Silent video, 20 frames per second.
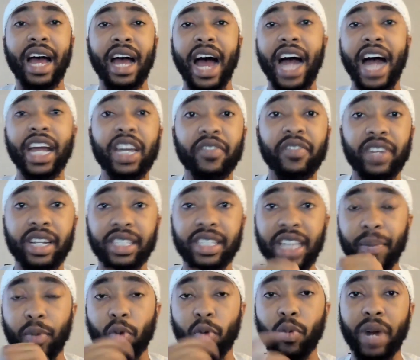I'll give you an
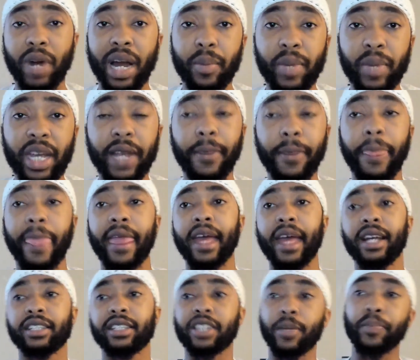example of what I mean.
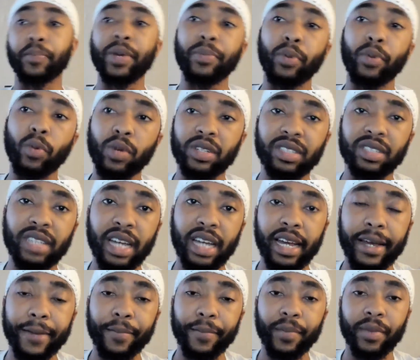Some people will
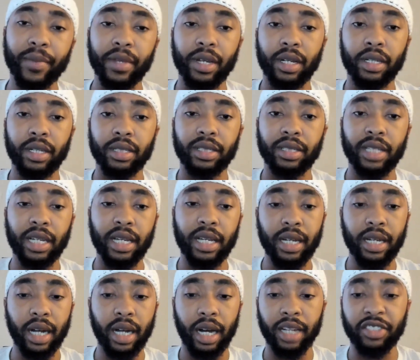say
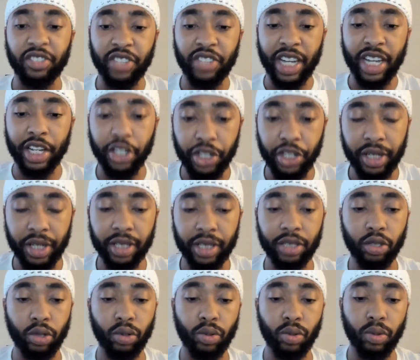the sanction
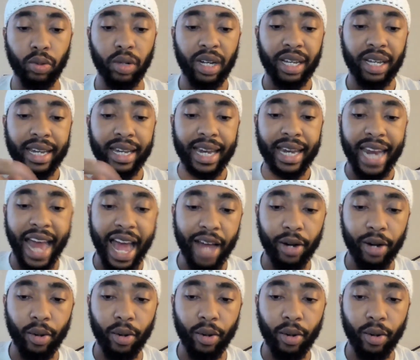to not